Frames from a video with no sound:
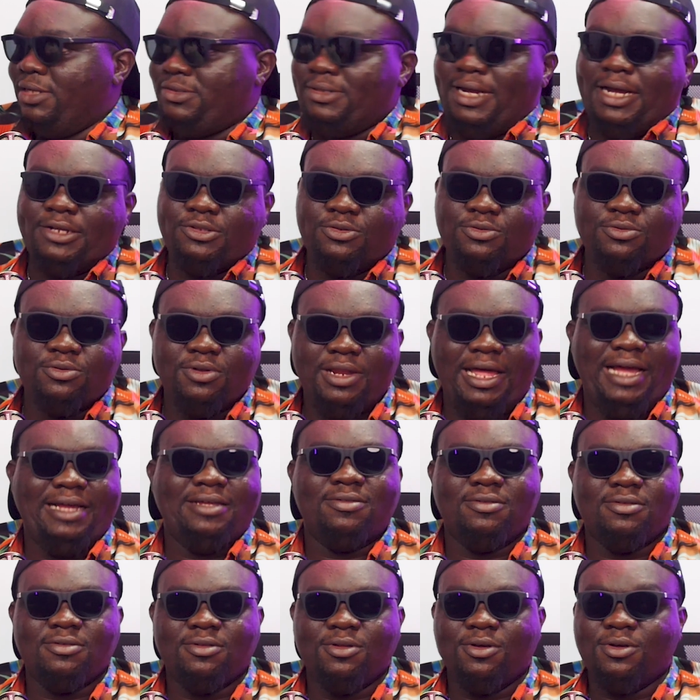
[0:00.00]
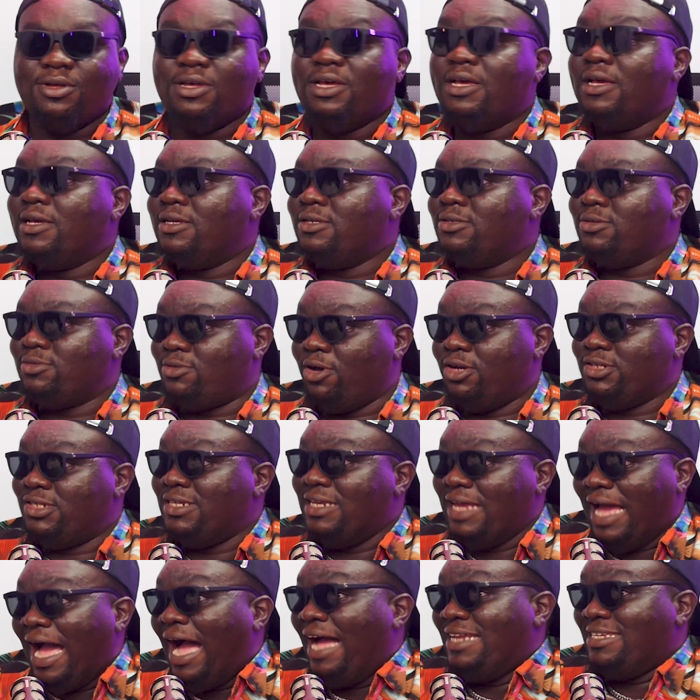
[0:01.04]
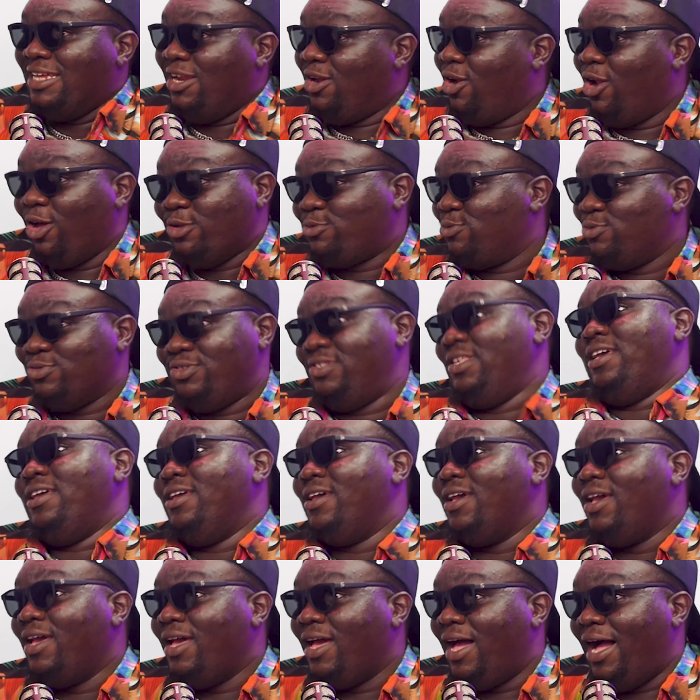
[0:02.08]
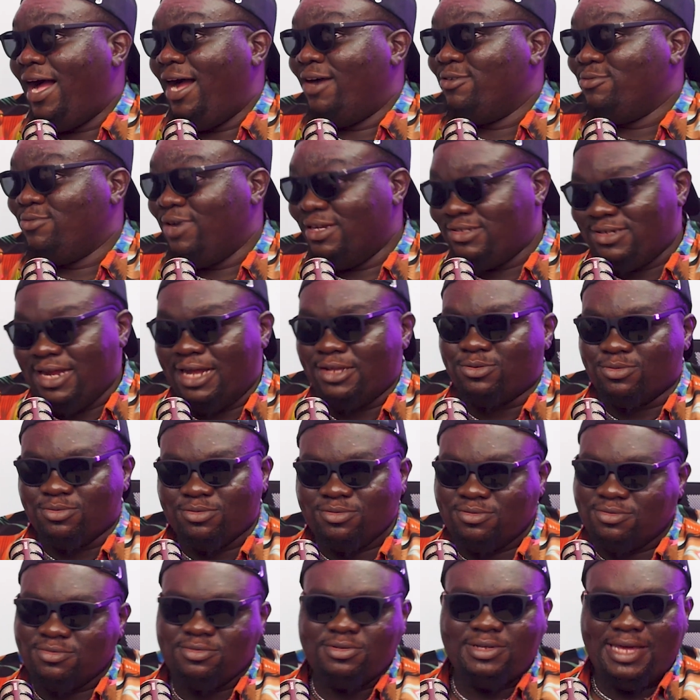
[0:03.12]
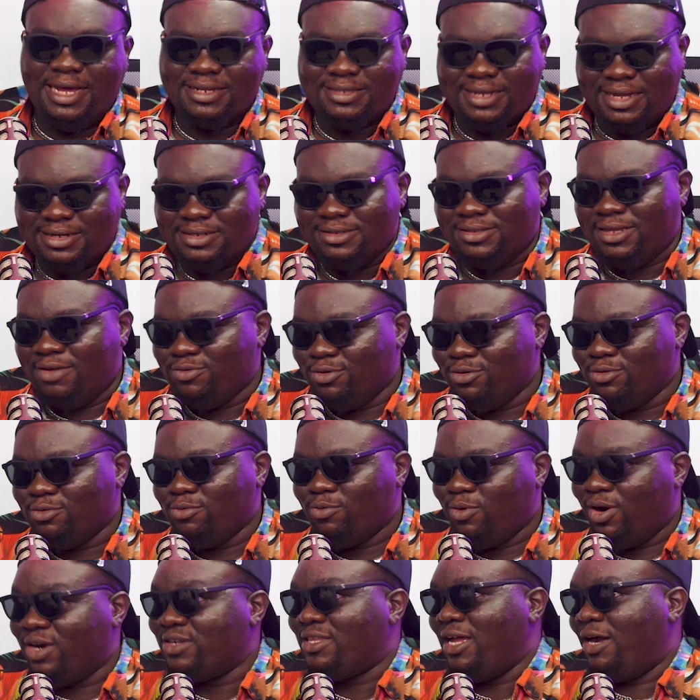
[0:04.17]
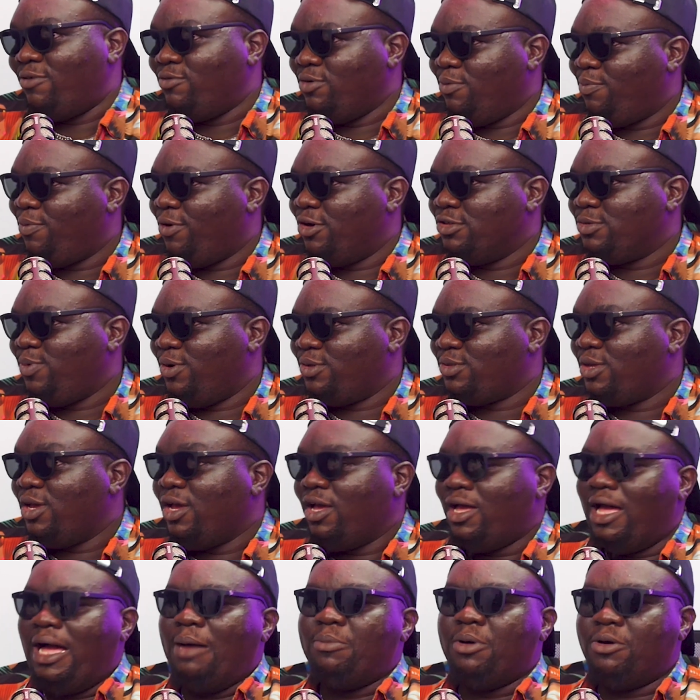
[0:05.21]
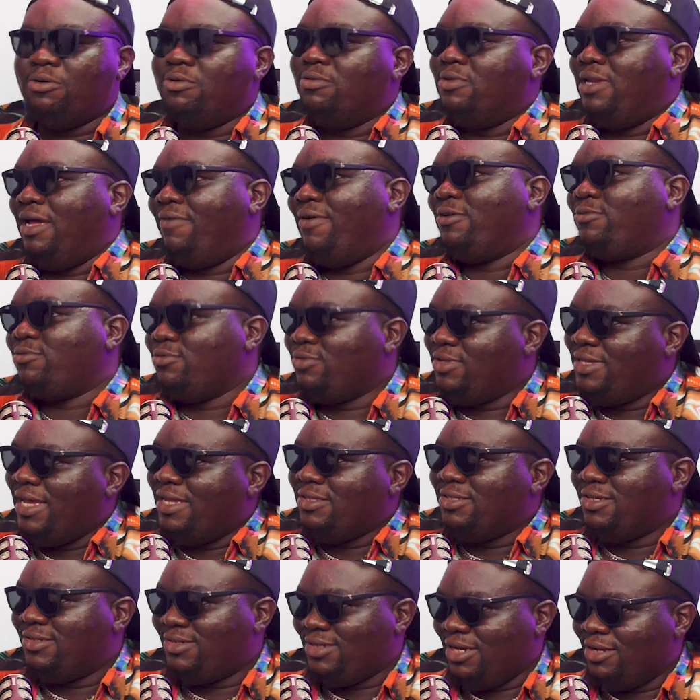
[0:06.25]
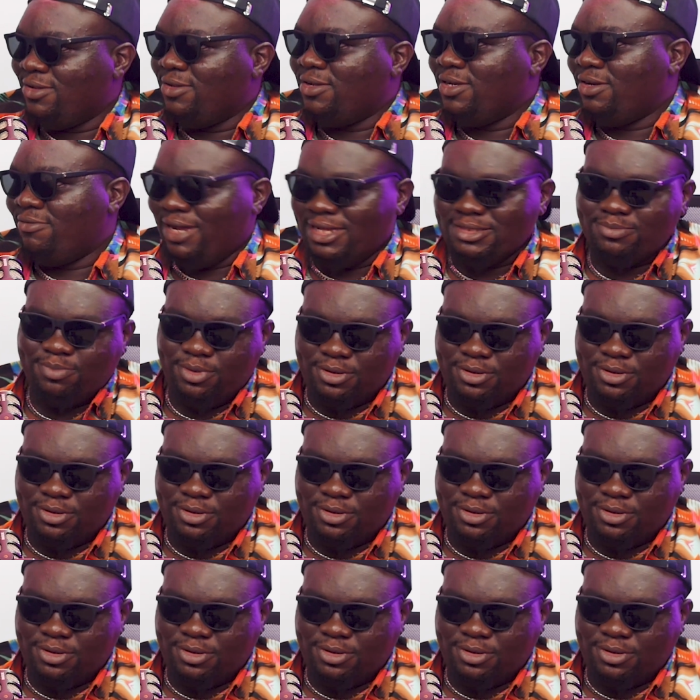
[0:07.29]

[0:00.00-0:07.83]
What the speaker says: trying to because she had a lot to say, and we're trying to get an interview worked out with Paul Sports, but we never could get the scheduling right.